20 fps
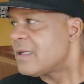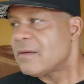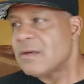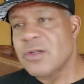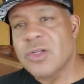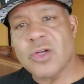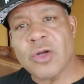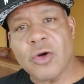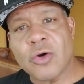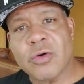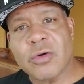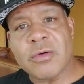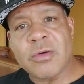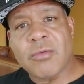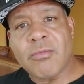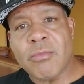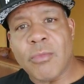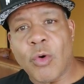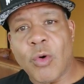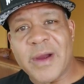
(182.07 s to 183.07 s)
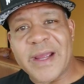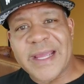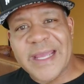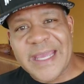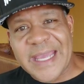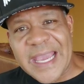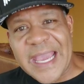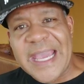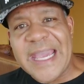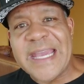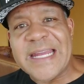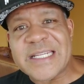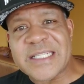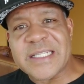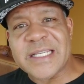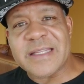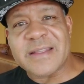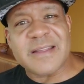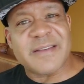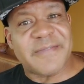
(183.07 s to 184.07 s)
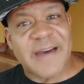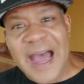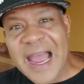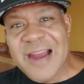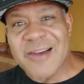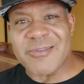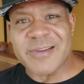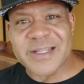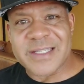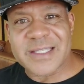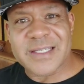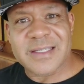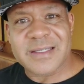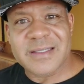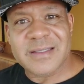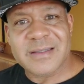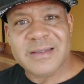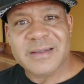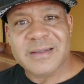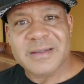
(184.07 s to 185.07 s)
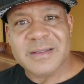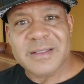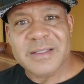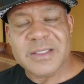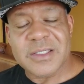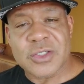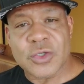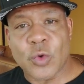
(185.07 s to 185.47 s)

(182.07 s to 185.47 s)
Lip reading: you know, more engaged in the virus. So